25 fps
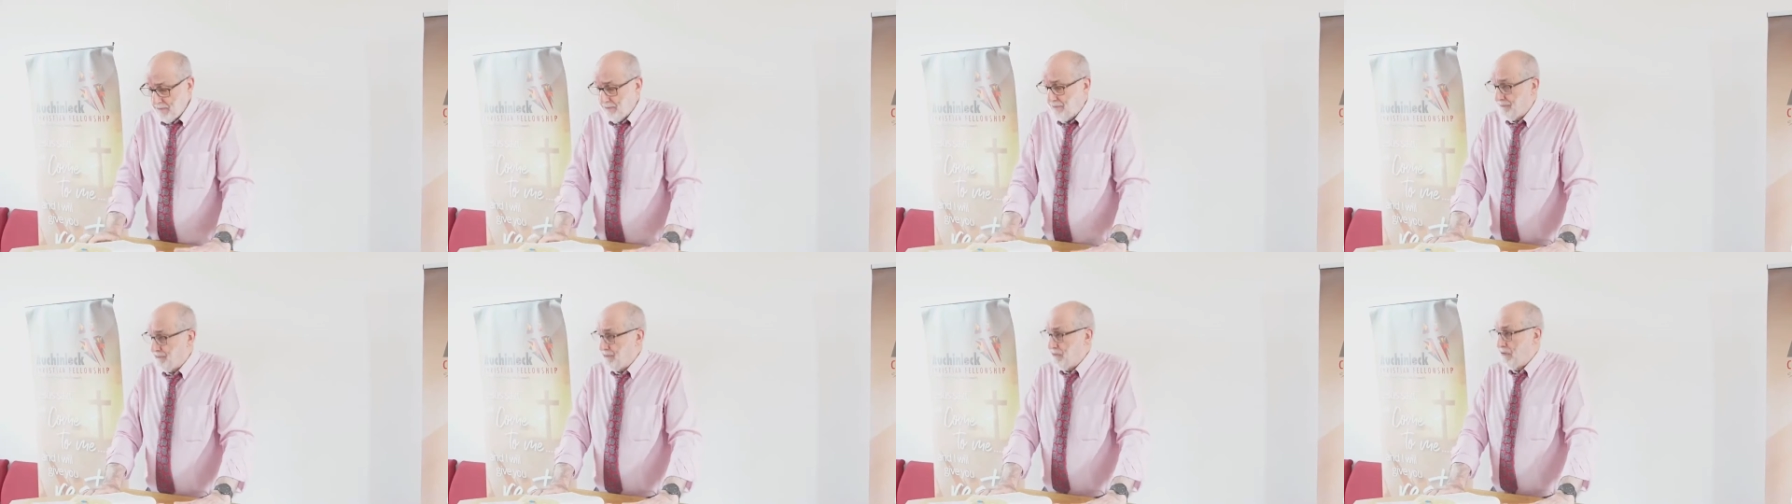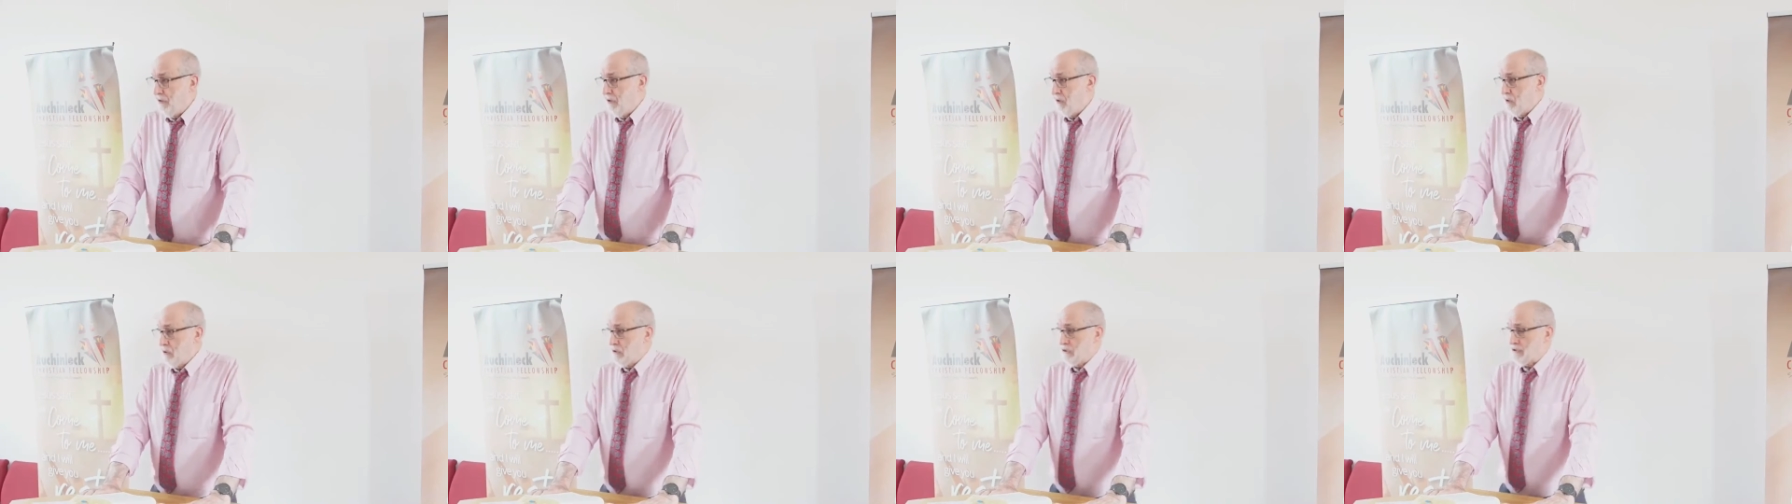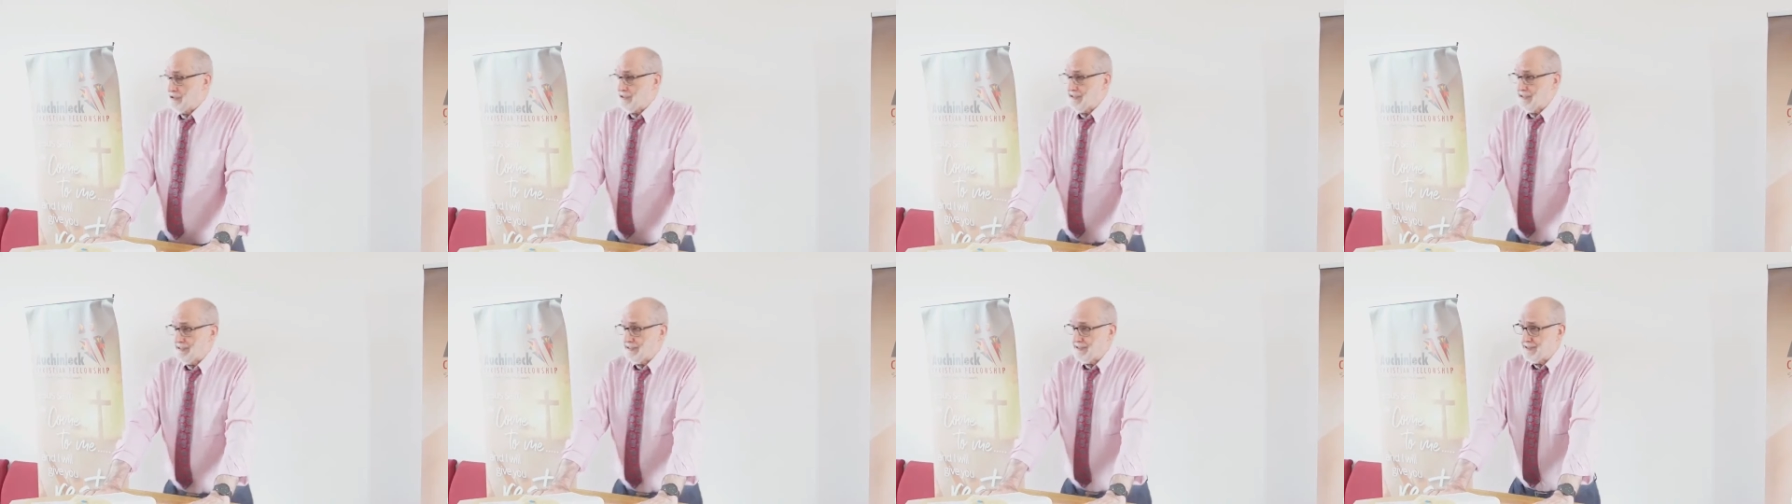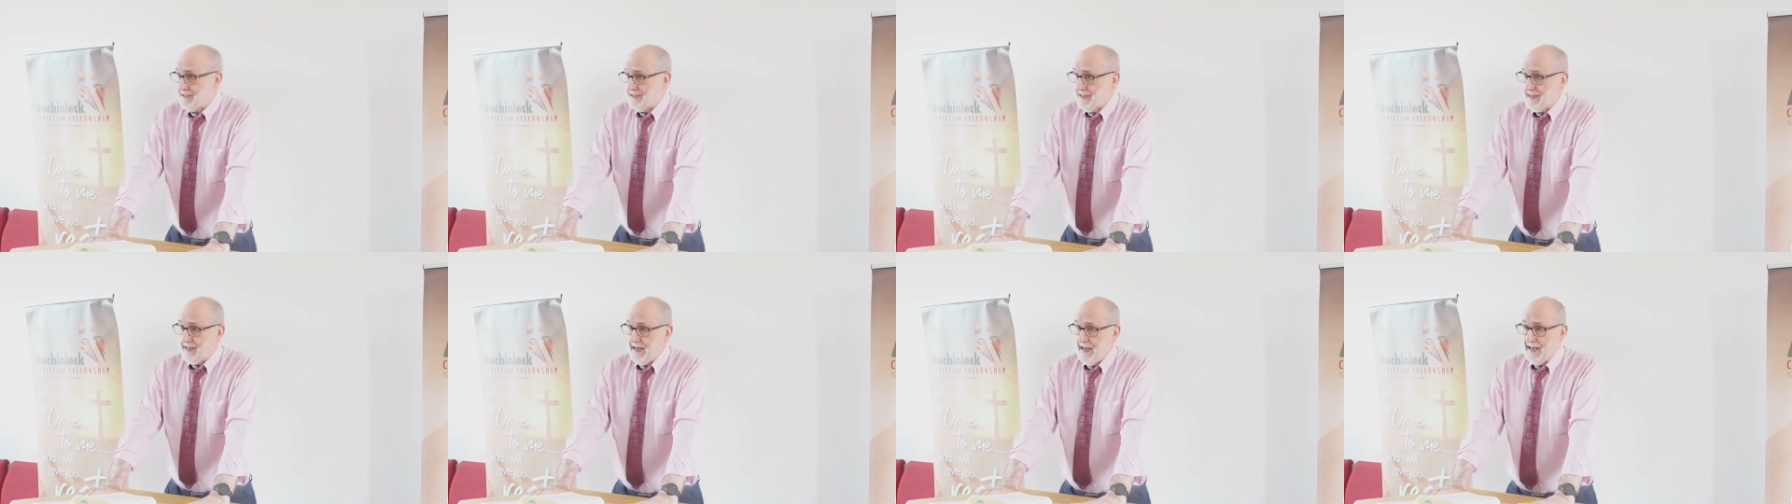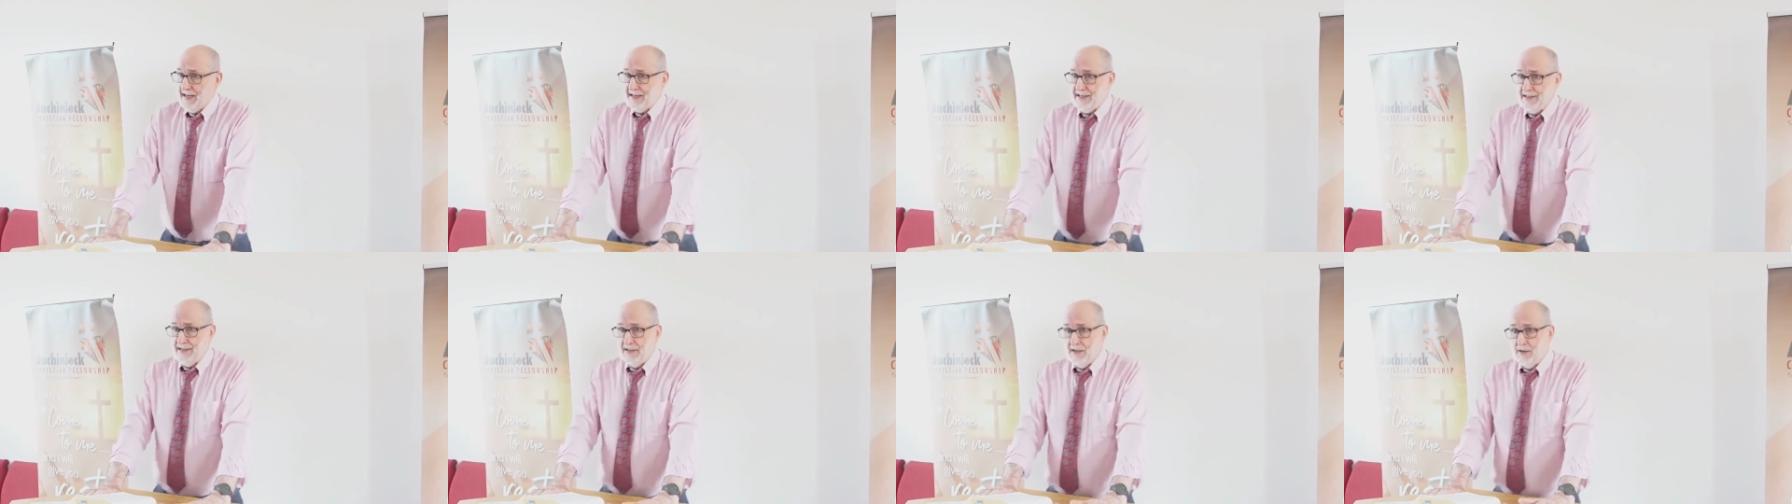few hours is the
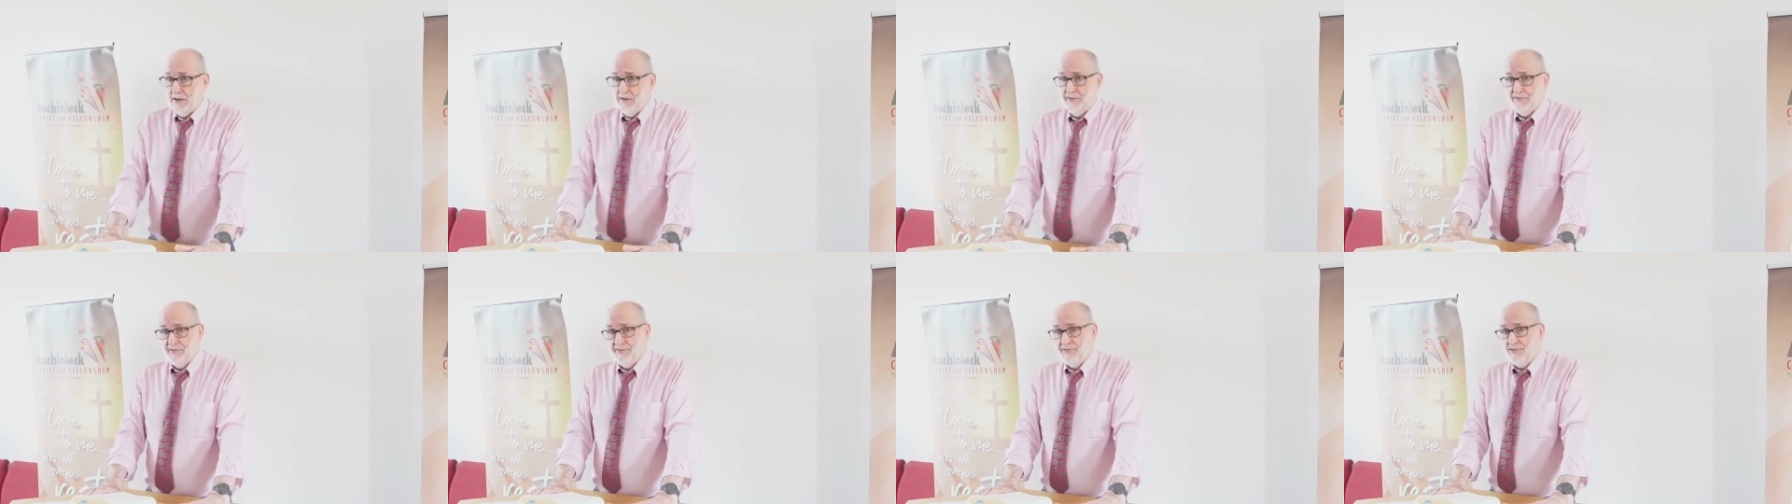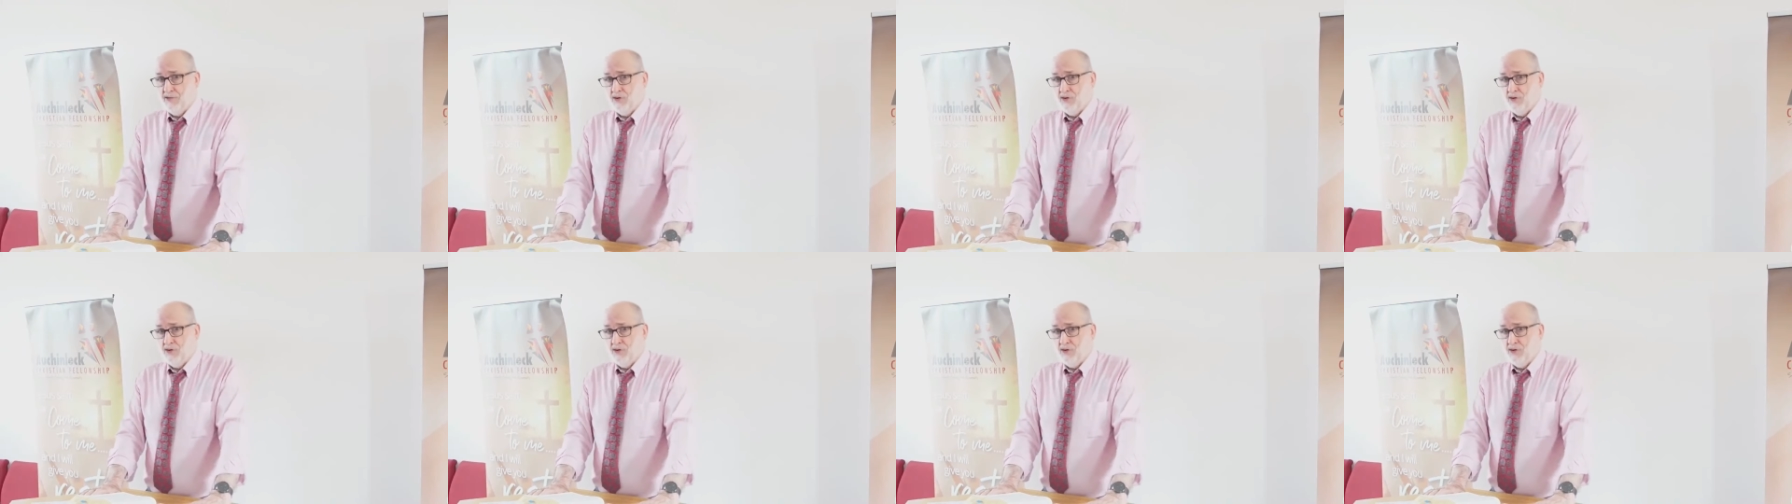idea of